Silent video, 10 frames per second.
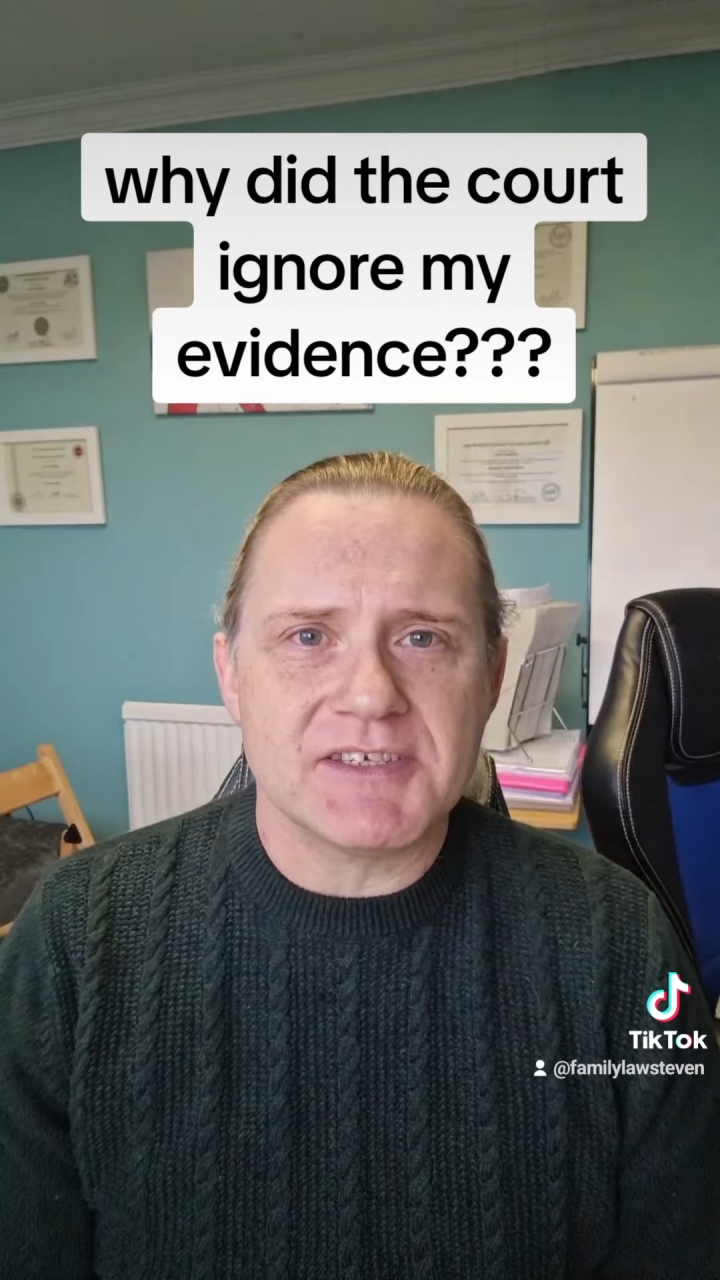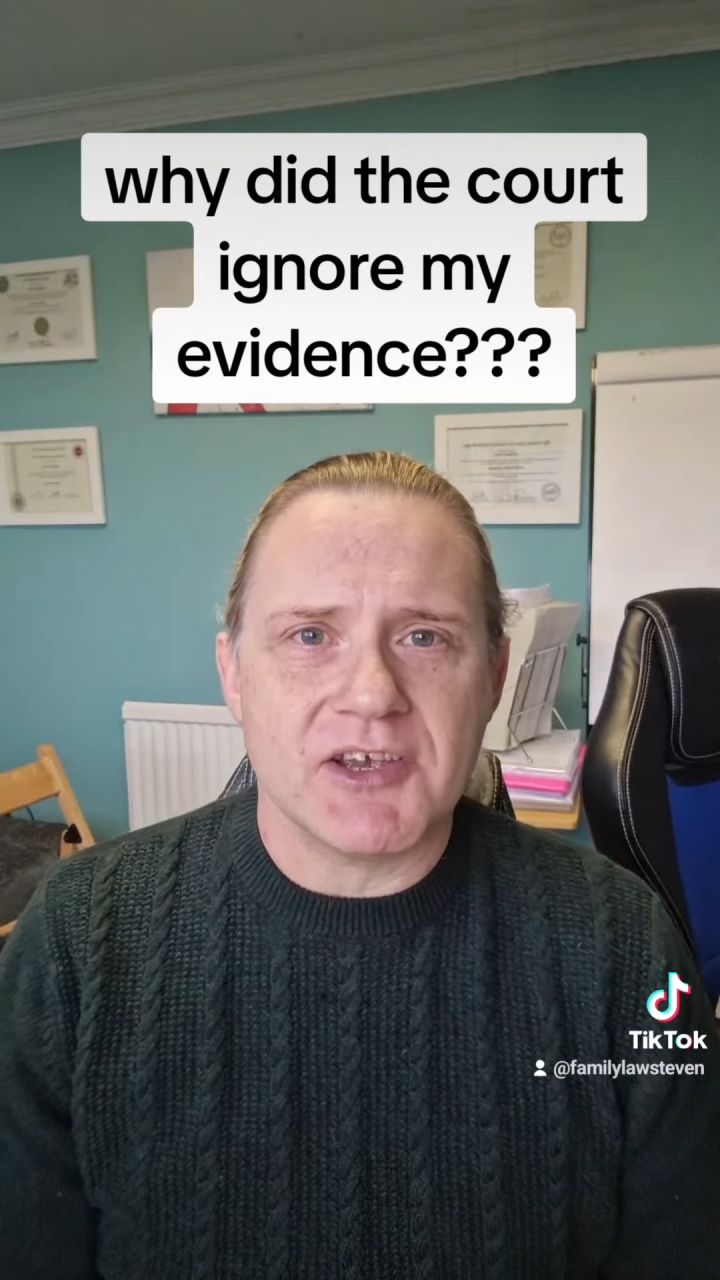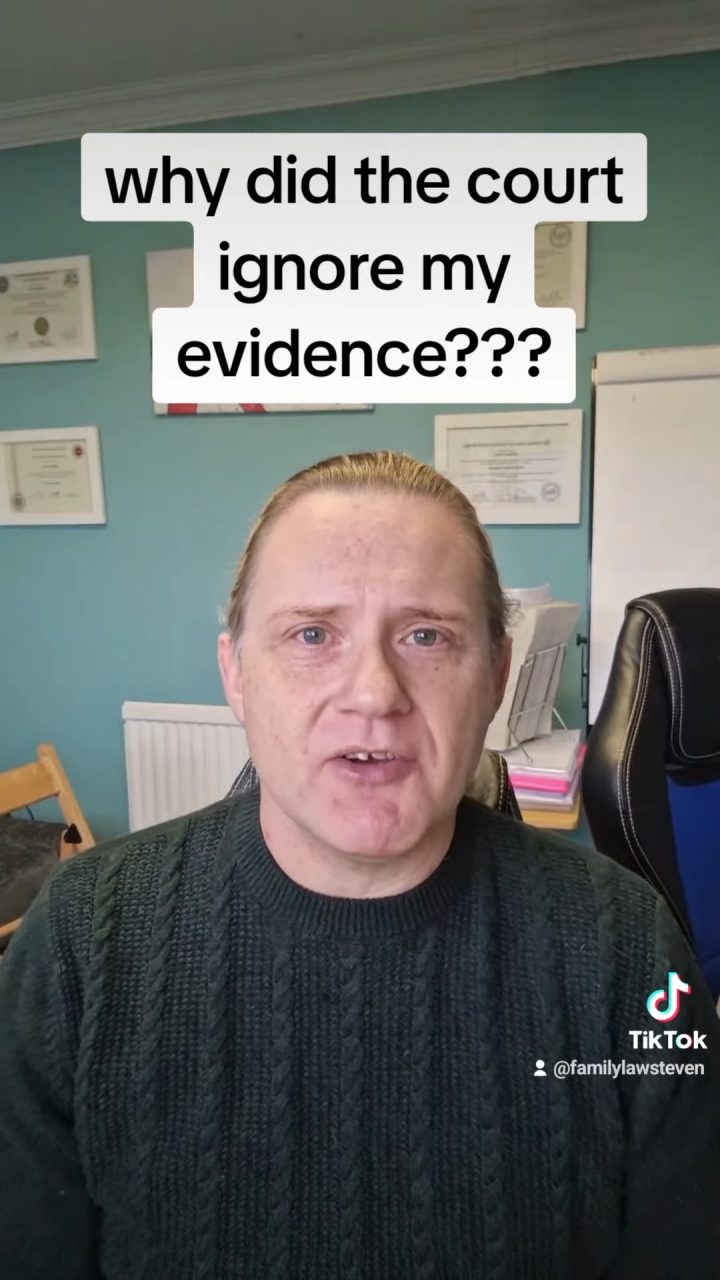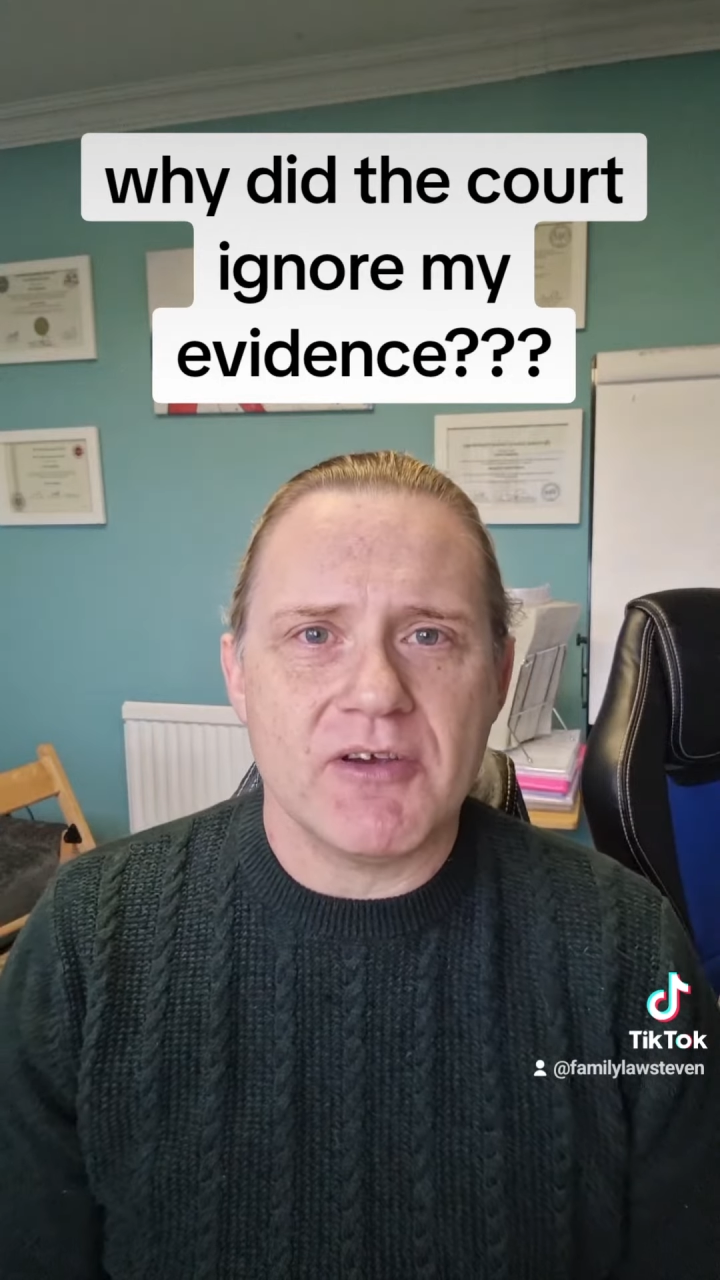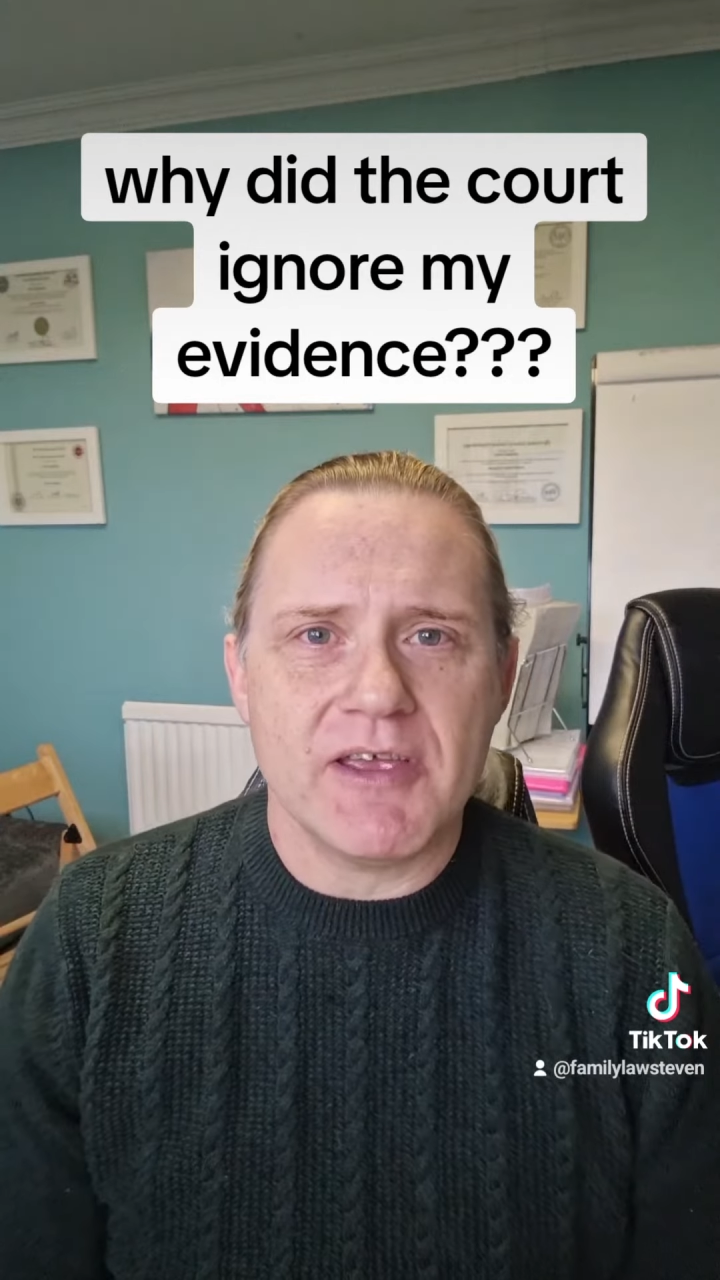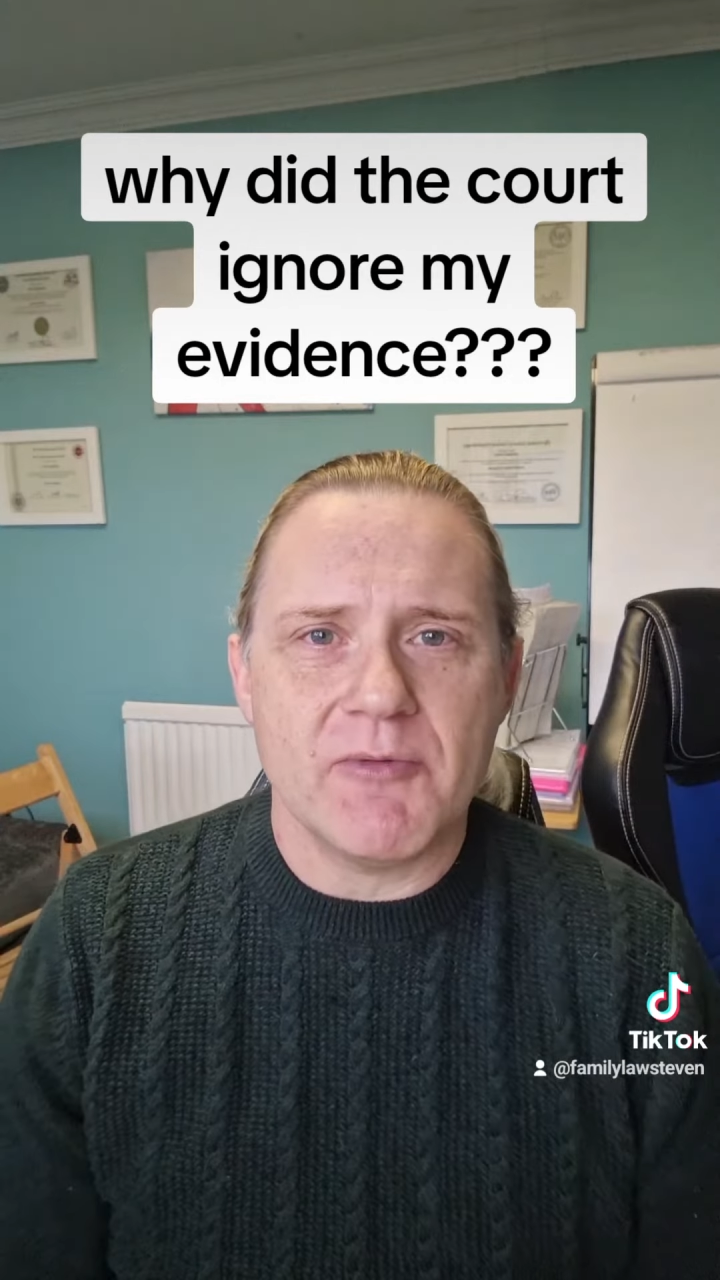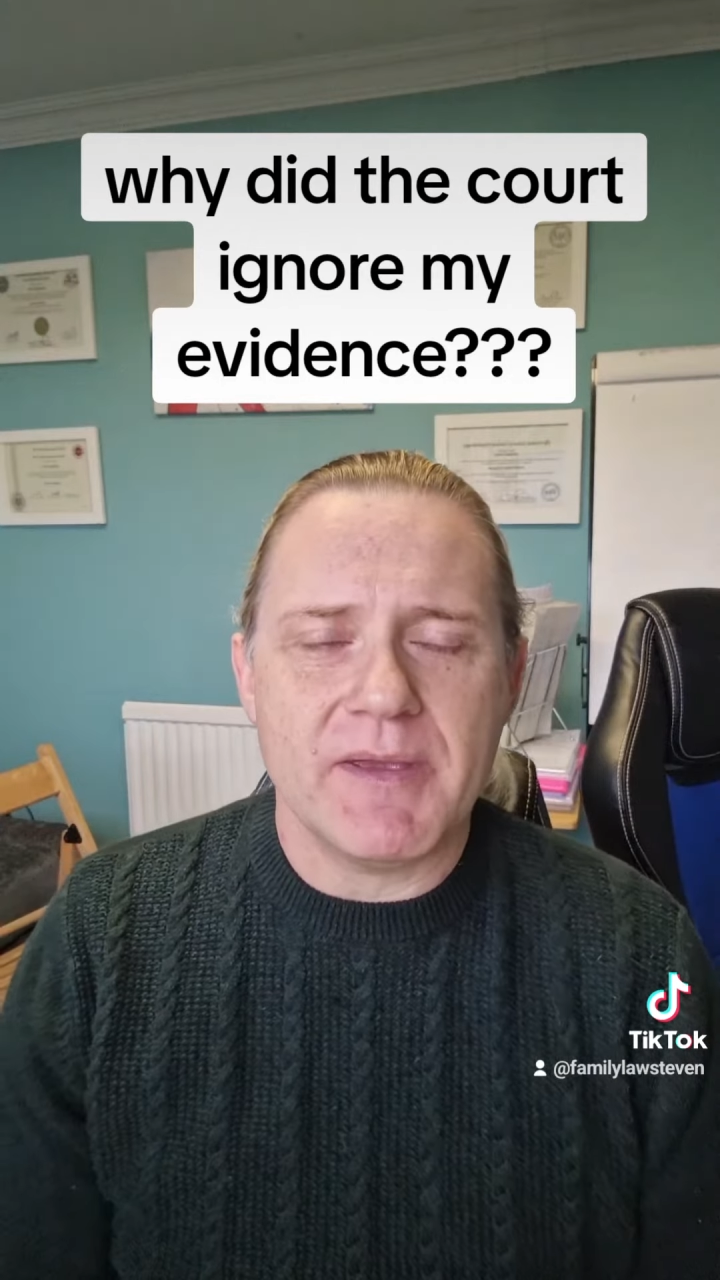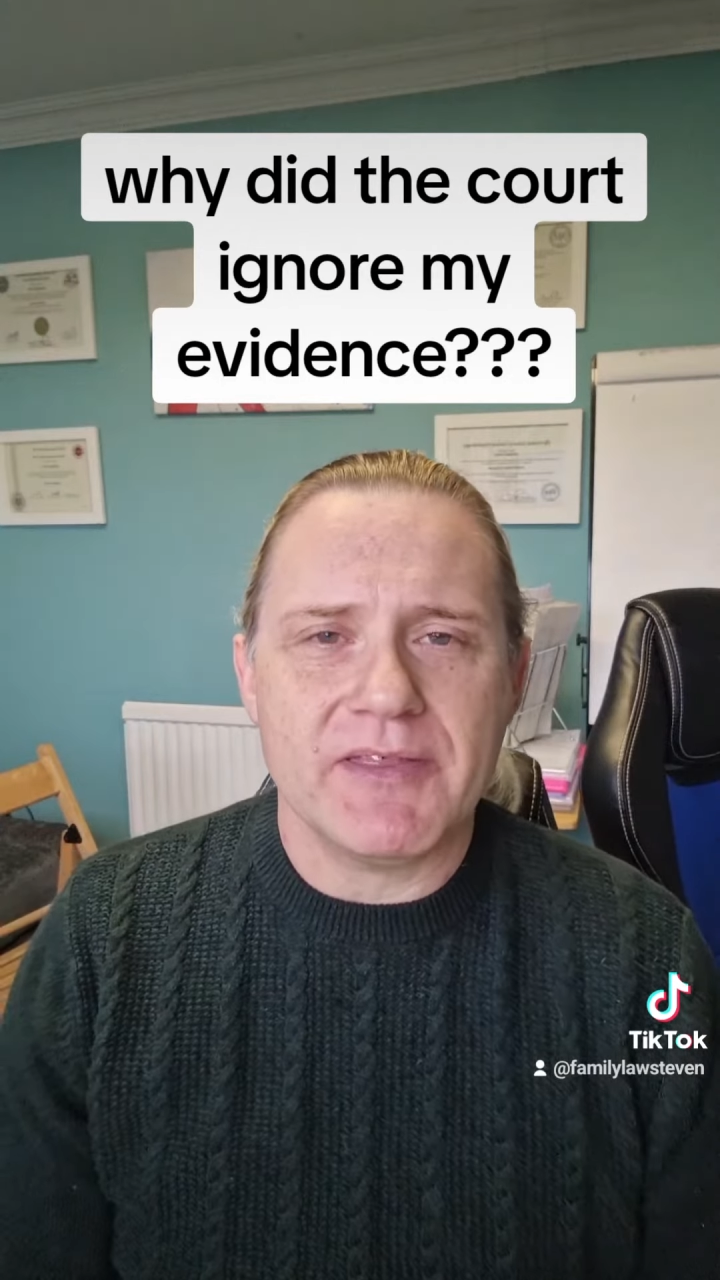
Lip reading: So it'll be